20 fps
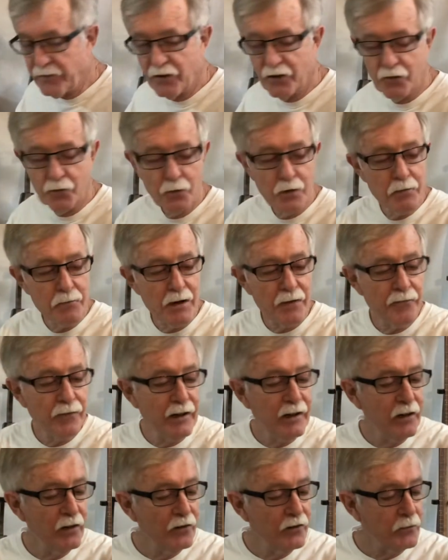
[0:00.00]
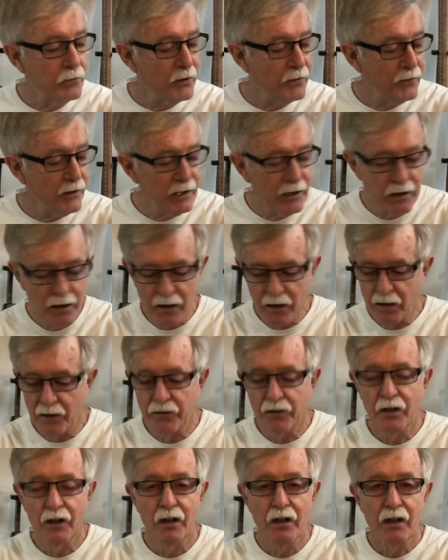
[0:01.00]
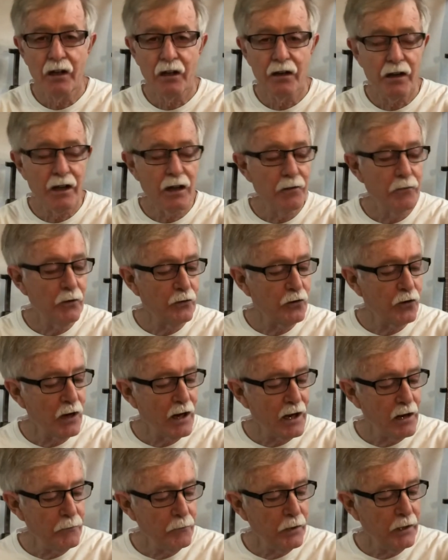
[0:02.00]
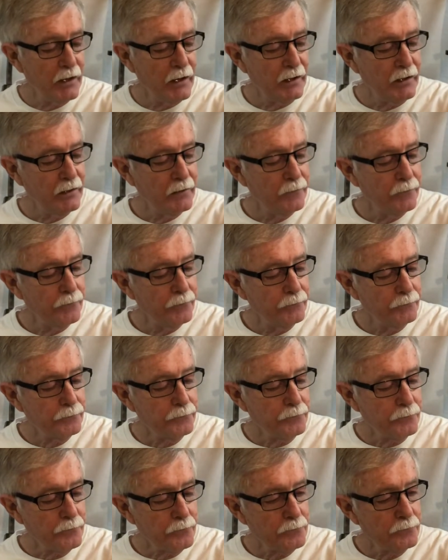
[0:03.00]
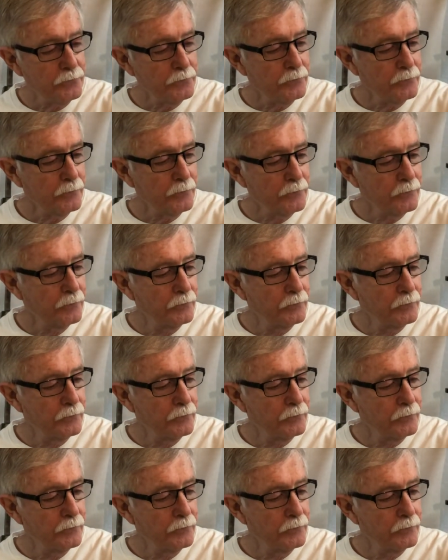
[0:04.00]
just with my fingers and my fingernails. Now I'm gonna try a pick. A